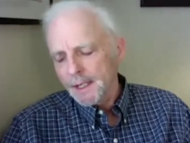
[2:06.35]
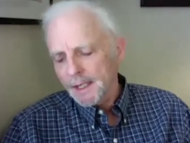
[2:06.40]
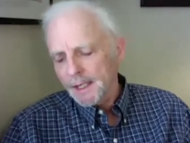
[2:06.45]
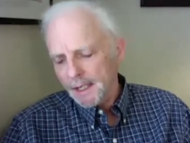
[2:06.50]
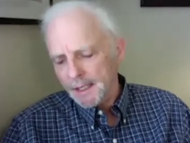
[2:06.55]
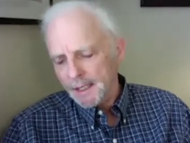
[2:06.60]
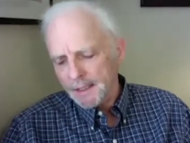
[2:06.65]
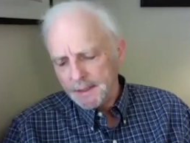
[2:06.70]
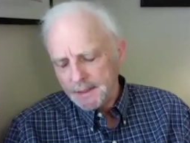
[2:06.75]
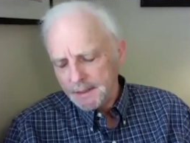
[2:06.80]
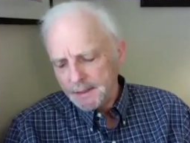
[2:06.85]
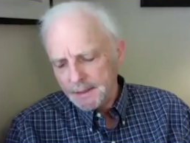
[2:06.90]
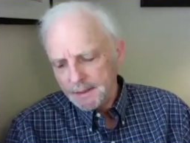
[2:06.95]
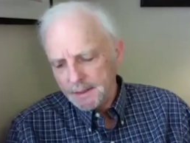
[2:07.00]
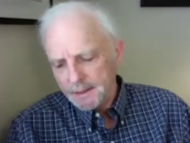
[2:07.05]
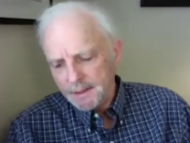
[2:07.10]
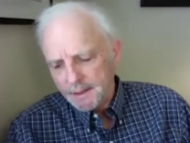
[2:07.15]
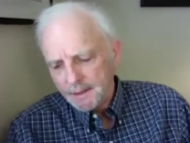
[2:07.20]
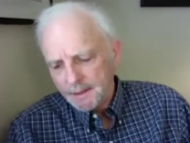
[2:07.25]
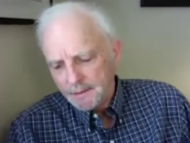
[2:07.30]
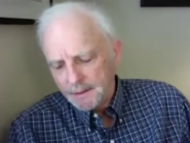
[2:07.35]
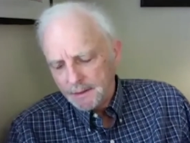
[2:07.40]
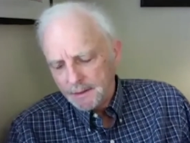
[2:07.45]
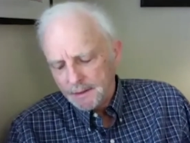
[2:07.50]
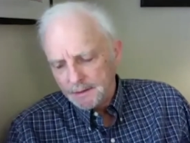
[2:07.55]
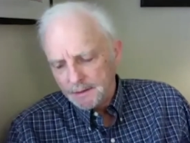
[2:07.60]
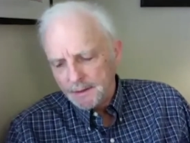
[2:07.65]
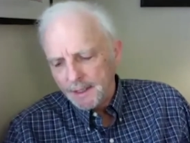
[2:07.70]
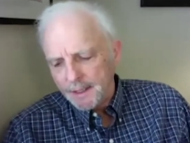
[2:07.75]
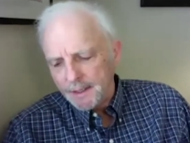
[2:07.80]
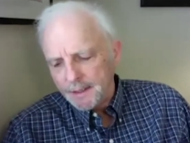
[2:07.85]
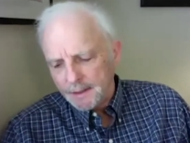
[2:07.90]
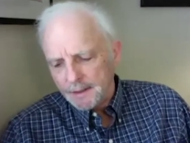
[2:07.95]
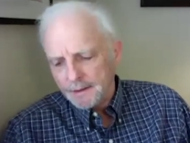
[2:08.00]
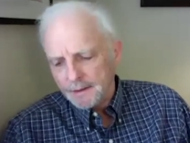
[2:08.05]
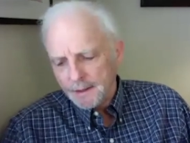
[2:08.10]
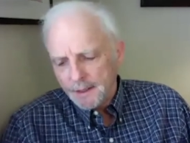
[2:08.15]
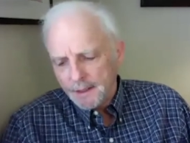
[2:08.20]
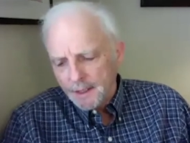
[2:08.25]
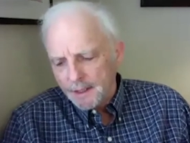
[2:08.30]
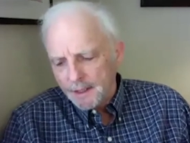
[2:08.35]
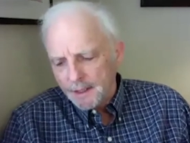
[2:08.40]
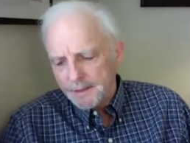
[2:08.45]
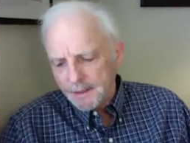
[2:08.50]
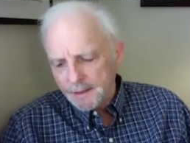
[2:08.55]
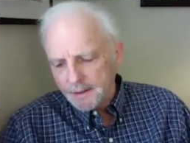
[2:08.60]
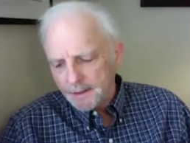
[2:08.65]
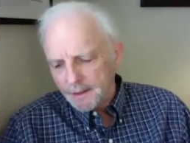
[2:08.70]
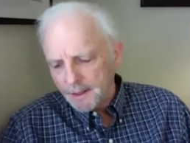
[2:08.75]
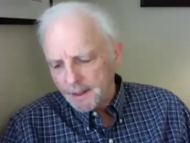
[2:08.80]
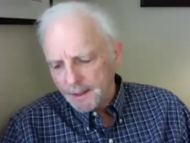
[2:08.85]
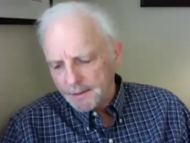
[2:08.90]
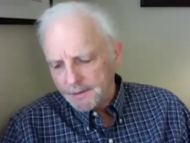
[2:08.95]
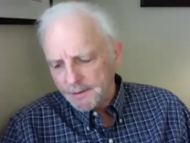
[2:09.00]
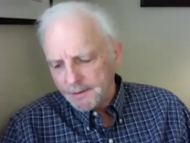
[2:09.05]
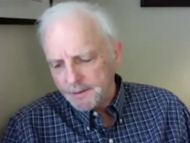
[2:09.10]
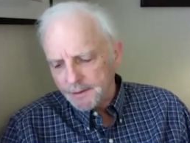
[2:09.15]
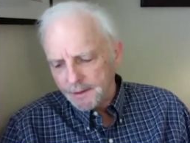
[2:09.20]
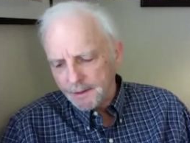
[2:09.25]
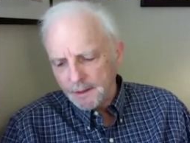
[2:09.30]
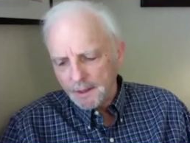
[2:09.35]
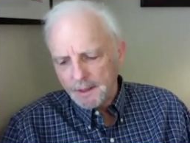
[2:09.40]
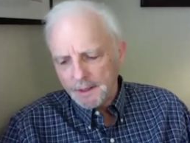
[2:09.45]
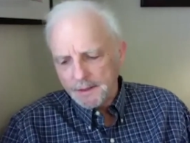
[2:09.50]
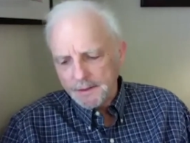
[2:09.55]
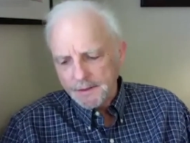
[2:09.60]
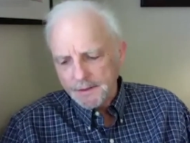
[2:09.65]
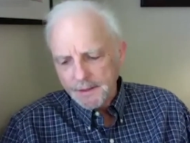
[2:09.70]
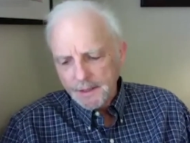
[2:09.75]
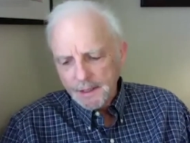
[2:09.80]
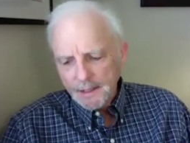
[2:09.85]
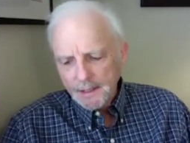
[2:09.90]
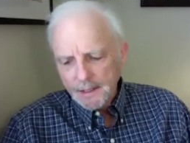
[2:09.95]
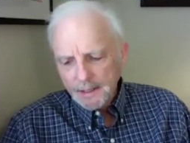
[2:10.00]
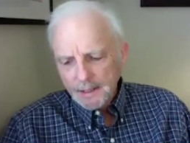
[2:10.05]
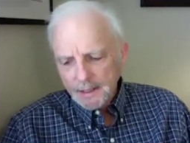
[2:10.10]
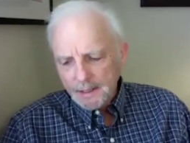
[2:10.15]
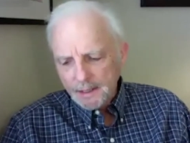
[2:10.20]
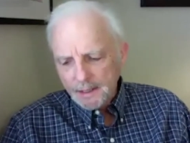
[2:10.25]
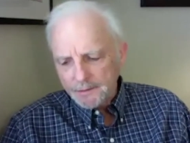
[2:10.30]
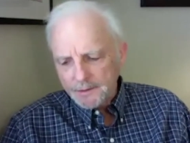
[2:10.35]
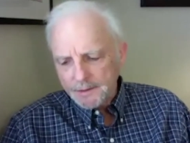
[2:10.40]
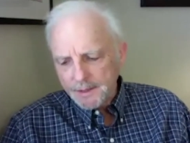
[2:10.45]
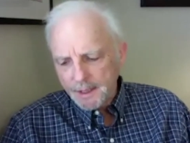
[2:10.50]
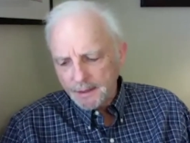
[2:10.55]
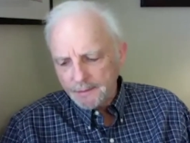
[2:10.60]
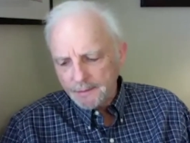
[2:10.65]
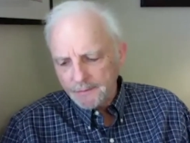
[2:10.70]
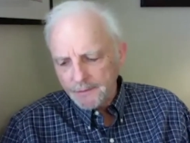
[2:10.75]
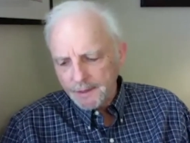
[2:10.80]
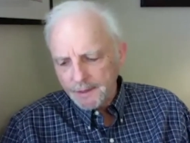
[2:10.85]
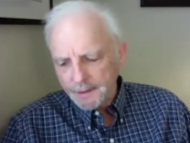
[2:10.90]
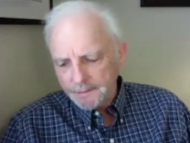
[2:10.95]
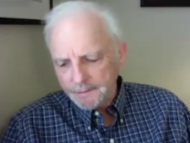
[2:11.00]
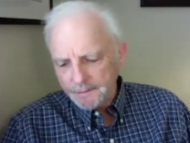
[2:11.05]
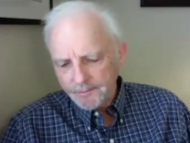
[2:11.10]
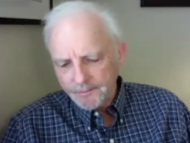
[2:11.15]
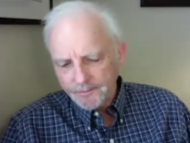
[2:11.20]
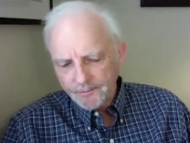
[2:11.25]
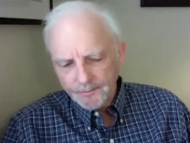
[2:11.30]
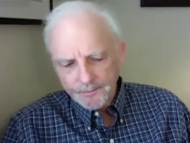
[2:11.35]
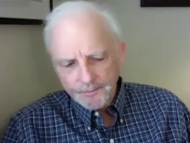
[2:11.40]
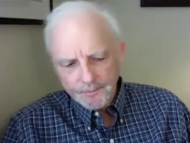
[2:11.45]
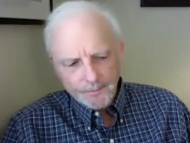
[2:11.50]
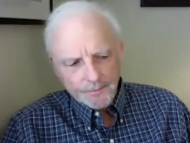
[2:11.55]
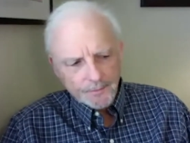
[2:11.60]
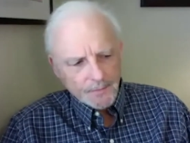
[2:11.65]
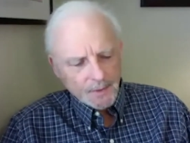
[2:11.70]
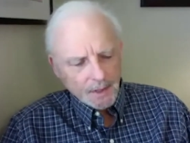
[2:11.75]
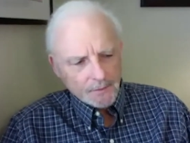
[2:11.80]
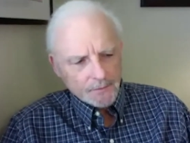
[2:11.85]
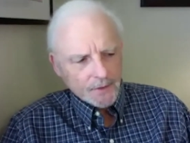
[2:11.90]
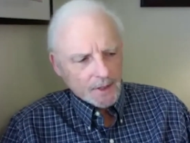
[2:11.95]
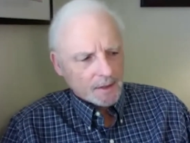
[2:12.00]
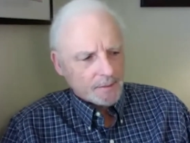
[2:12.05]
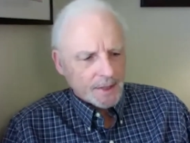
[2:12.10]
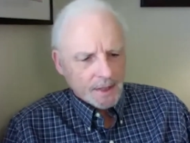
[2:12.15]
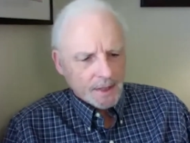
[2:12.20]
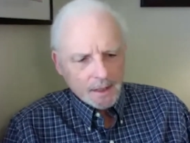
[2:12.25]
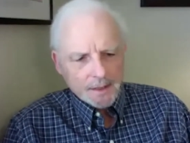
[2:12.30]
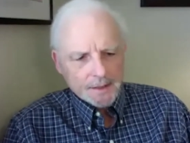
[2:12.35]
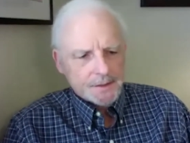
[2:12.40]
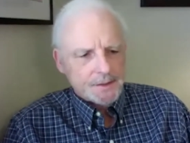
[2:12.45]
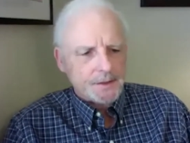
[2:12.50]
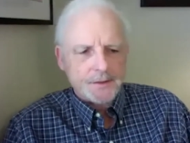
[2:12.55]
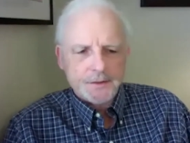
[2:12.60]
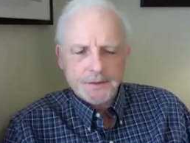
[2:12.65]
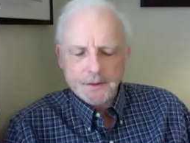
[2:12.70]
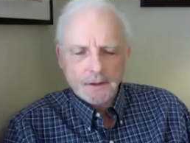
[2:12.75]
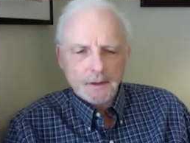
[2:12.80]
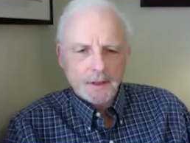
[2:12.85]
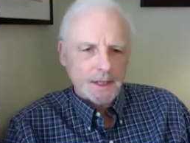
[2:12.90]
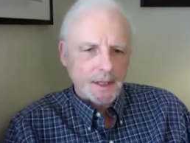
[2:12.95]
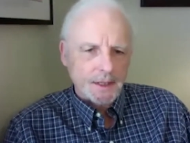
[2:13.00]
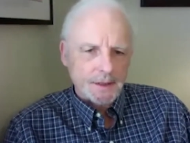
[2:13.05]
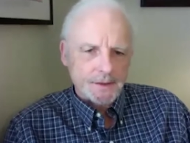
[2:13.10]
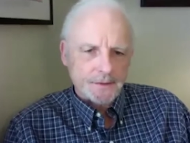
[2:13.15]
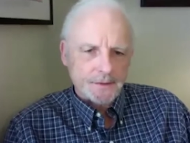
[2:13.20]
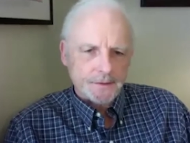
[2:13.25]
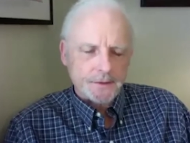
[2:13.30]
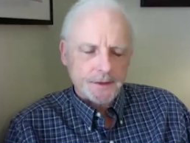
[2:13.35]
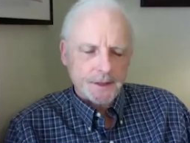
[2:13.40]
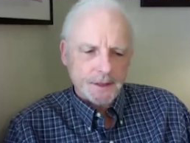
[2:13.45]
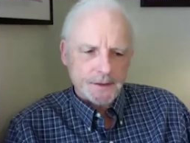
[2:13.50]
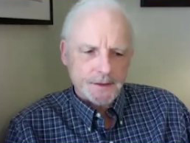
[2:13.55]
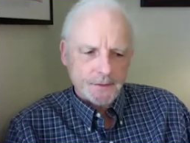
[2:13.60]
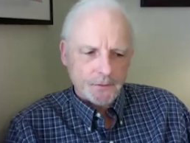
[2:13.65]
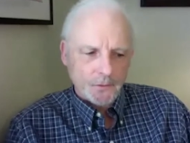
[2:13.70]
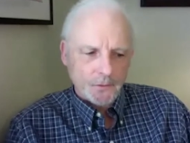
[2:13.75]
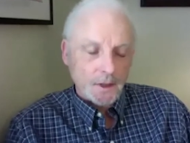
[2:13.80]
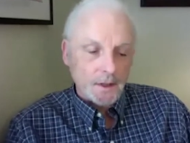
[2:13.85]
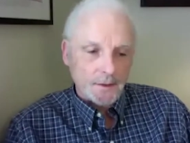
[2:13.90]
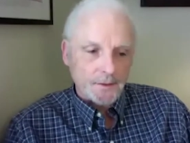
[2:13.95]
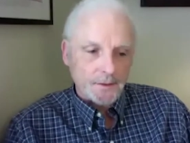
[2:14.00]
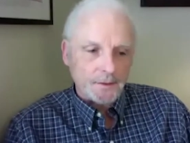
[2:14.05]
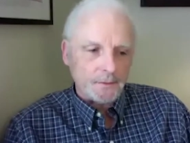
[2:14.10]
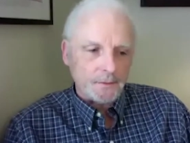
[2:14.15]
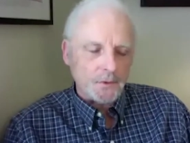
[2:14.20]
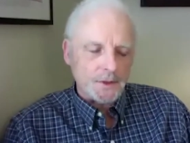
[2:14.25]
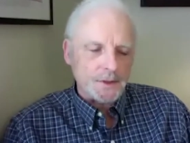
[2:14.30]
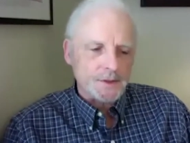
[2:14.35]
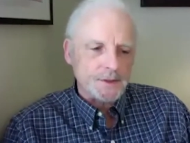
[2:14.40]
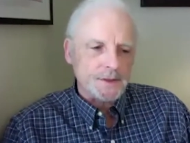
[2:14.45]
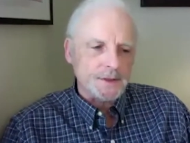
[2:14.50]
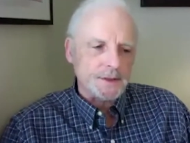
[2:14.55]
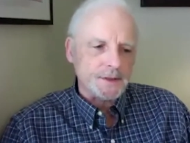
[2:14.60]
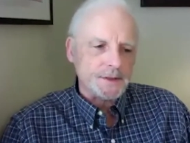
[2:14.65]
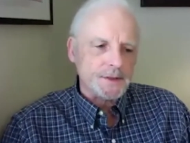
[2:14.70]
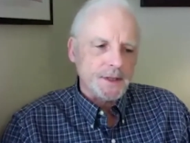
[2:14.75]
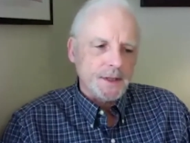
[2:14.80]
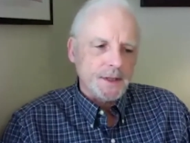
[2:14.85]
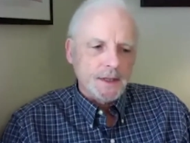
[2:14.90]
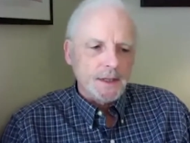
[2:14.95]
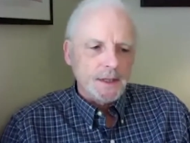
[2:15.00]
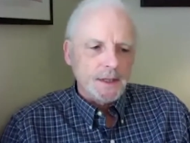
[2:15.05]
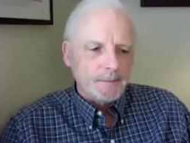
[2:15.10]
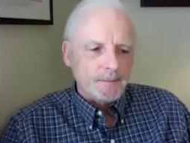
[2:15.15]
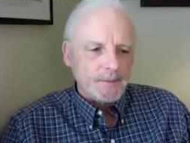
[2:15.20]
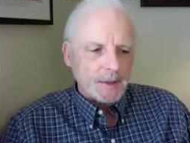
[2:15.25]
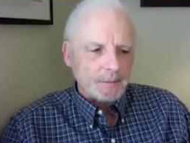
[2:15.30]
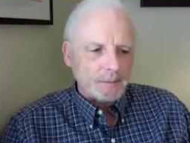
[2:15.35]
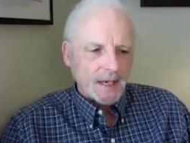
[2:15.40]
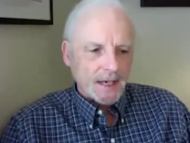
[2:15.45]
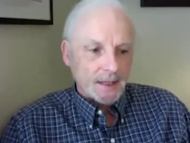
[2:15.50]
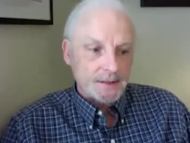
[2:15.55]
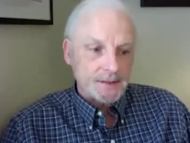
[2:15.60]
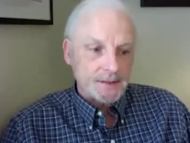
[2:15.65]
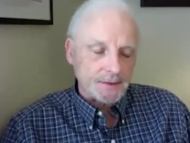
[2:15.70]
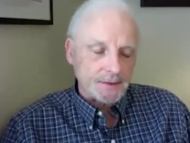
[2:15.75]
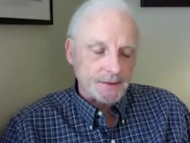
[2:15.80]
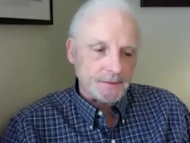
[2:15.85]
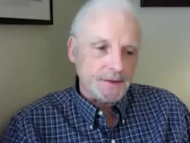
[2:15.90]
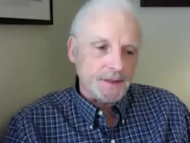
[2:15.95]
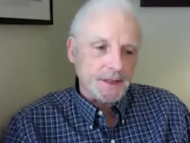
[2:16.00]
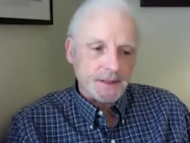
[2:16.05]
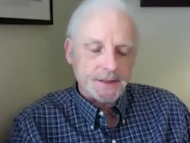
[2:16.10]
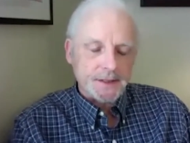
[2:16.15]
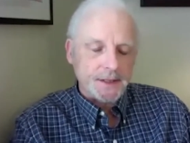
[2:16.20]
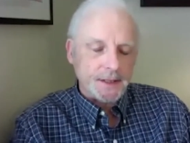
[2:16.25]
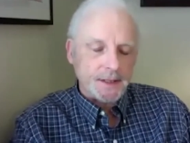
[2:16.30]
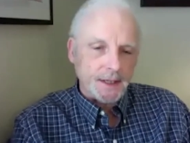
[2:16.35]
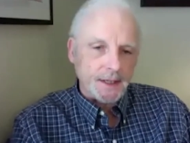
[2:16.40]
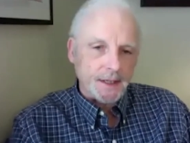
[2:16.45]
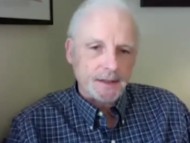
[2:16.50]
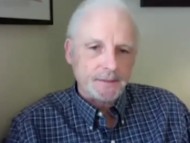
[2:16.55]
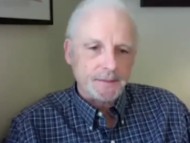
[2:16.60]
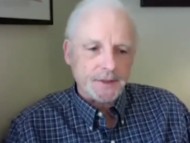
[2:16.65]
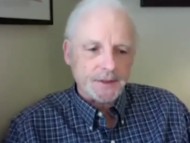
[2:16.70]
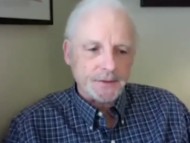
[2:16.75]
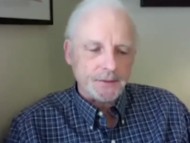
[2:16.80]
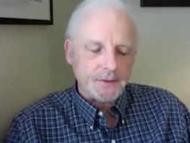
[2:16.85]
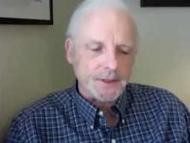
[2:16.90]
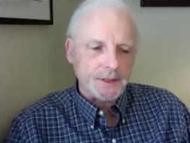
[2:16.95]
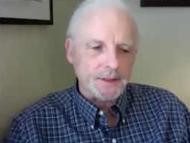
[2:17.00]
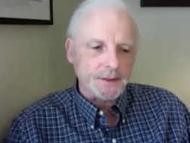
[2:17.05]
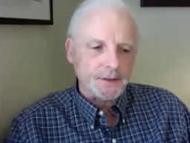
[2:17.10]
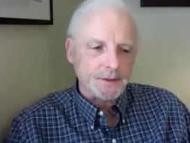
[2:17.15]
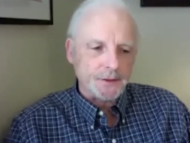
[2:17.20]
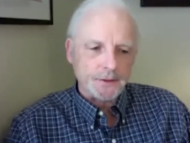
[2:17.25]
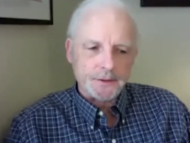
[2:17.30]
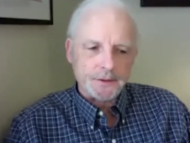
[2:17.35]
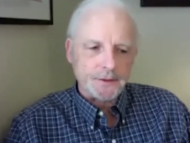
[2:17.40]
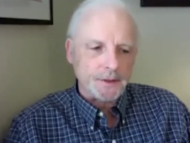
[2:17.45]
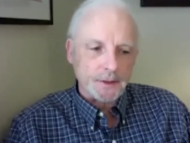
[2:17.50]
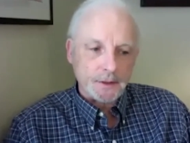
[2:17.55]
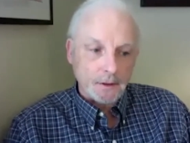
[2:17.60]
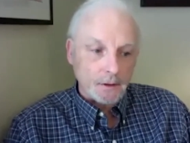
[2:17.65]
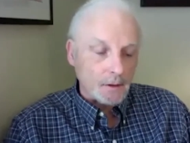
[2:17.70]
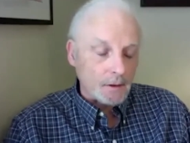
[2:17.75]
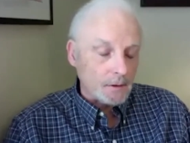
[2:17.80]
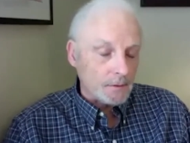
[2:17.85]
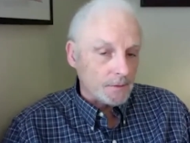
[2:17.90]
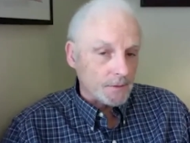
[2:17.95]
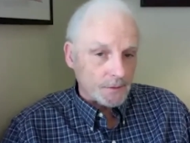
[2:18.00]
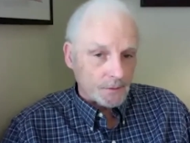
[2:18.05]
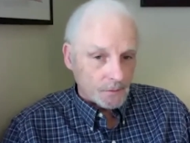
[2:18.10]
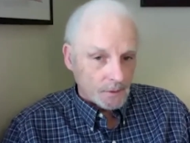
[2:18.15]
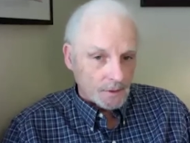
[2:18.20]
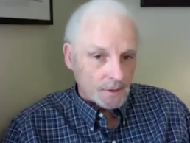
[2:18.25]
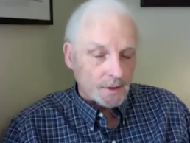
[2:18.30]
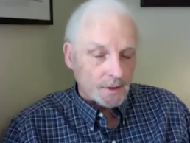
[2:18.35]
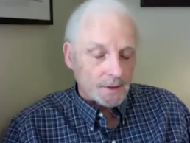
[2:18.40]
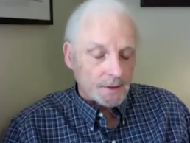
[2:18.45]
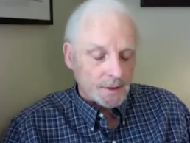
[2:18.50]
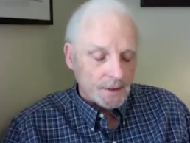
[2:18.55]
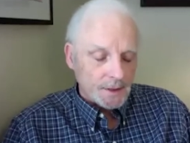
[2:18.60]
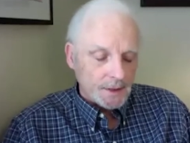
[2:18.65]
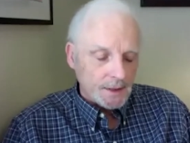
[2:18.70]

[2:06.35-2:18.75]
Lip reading: And later, as a journalist, I was covering environmental issues and all kinds of trends, and one of them was this massive disconnect between children all over the world.